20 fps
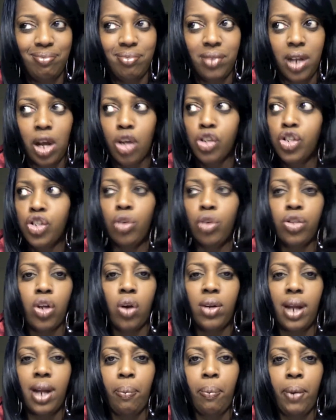So
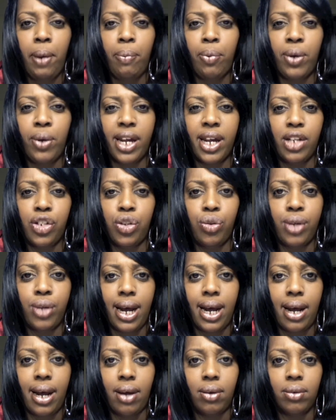don't let people get you
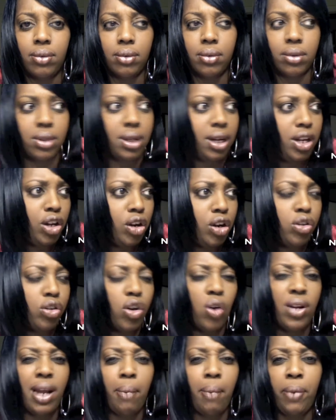down.
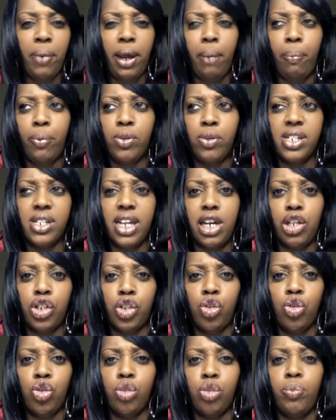Don't let people's
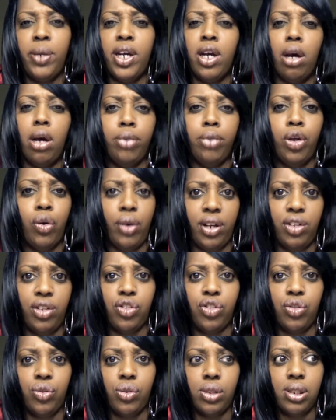issues become your
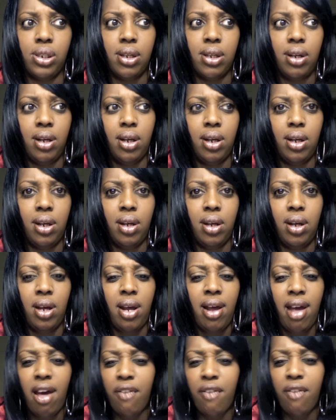issues.
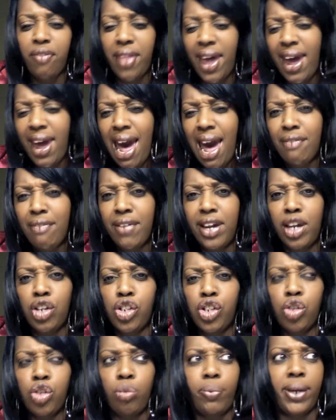If they have an
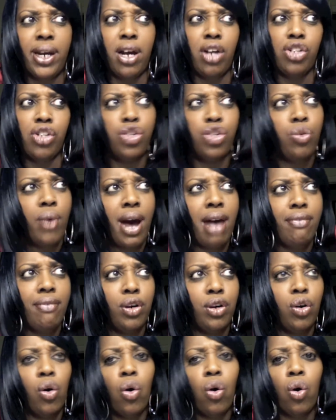issue because you
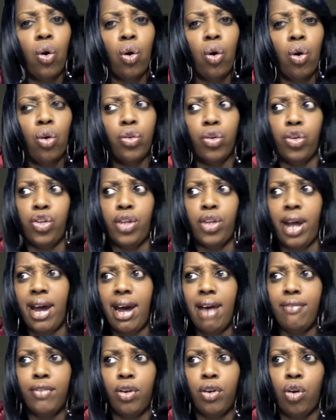haven't called or they
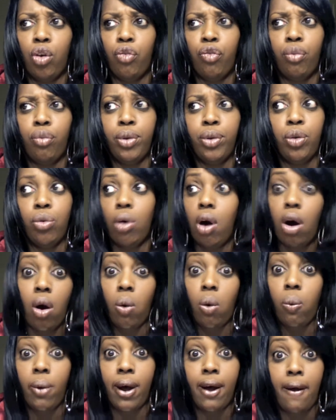haven't heard from you,
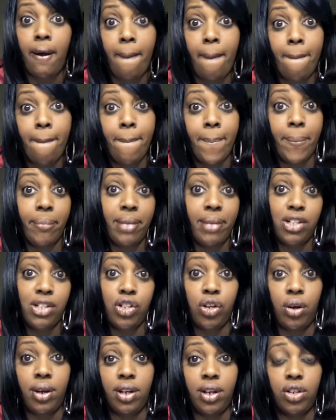oh well, that's
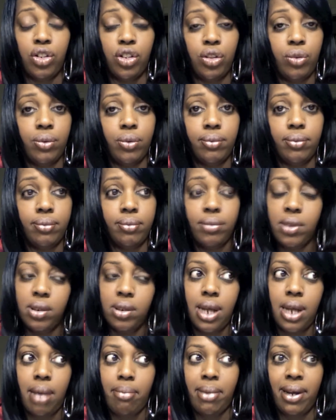your issue,
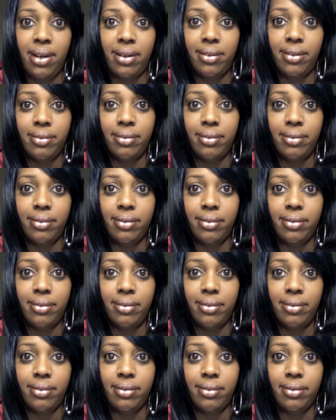not mine.